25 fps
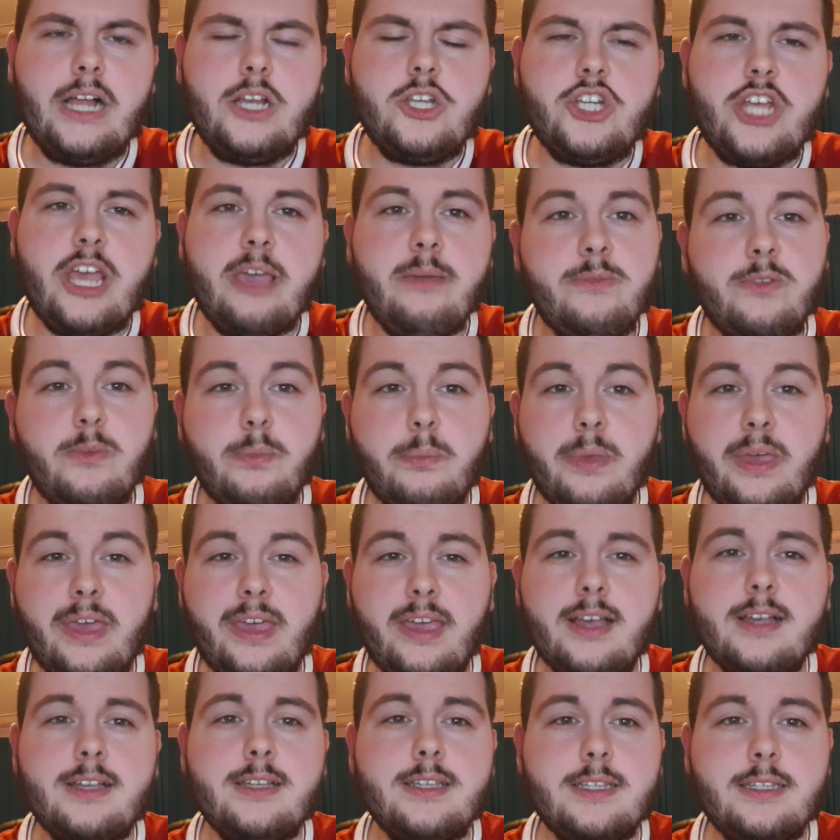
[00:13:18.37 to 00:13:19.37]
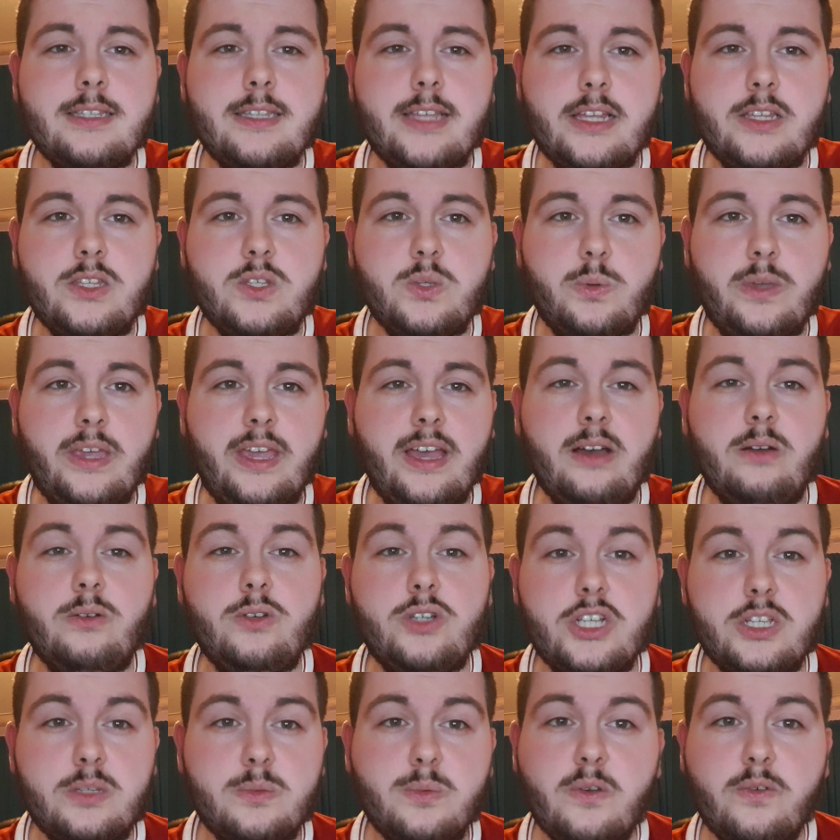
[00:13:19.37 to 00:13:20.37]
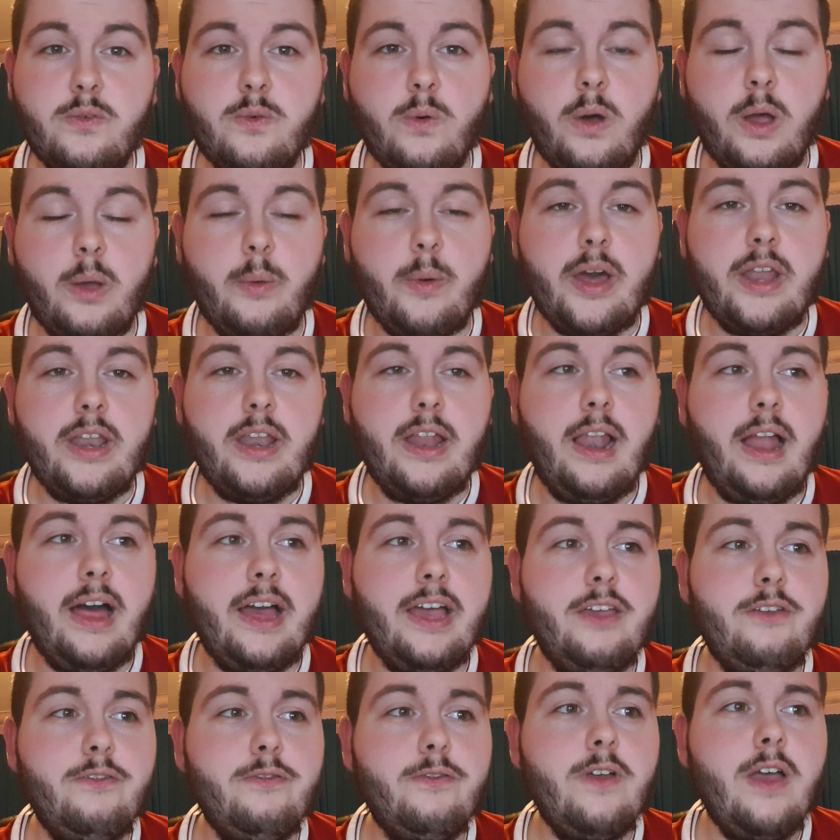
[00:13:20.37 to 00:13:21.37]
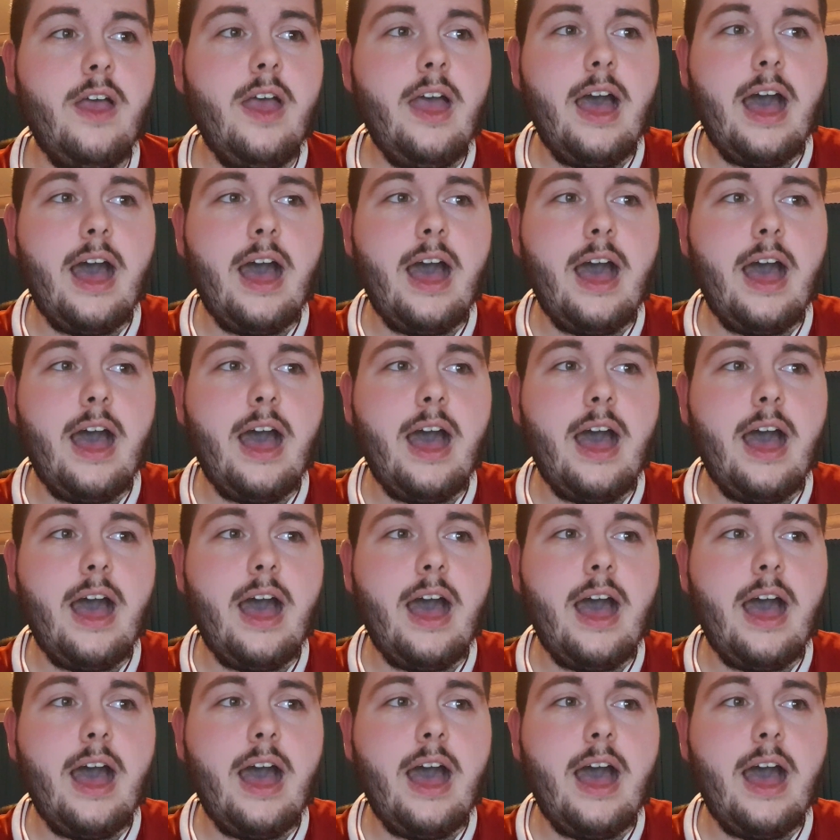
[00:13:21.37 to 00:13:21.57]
James Pearce did tweet out just before I went live,